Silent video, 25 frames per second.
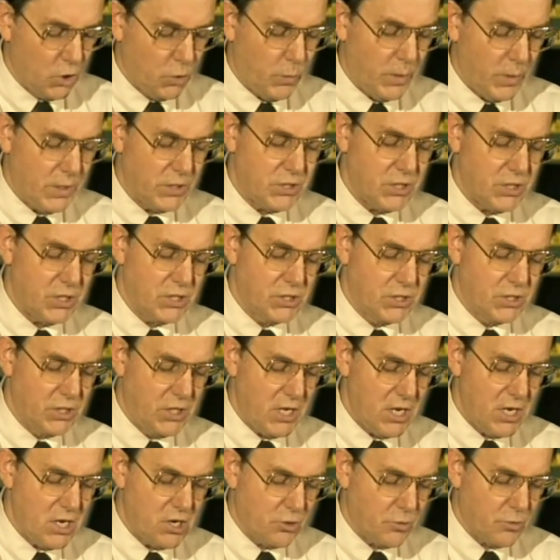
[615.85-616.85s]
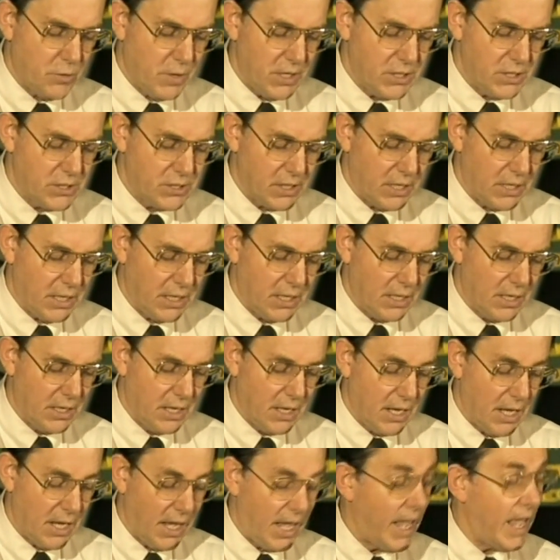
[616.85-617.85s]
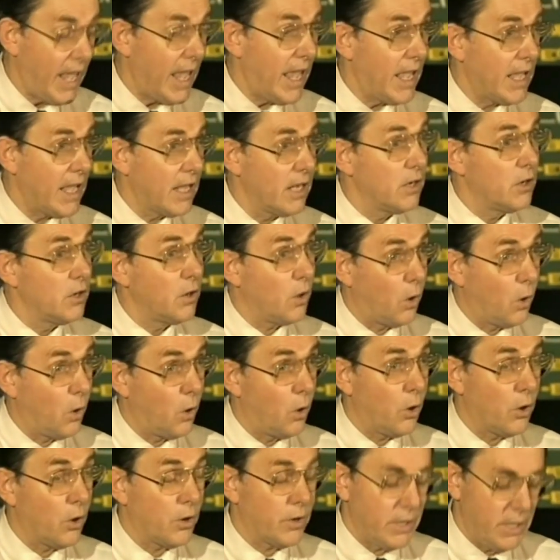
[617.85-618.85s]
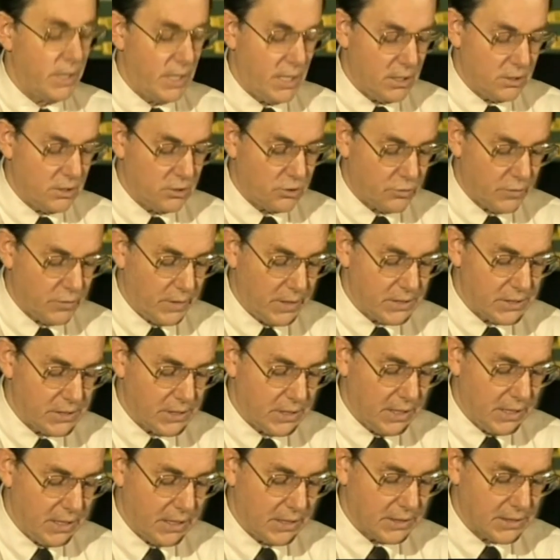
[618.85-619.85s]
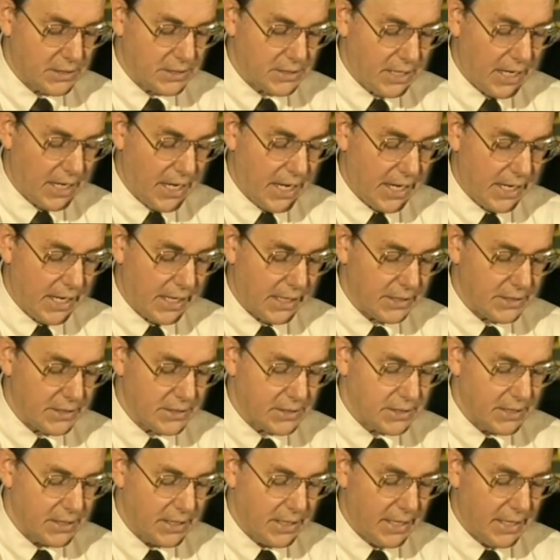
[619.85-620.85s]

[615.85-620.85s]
which is decreasing and or increasing in size,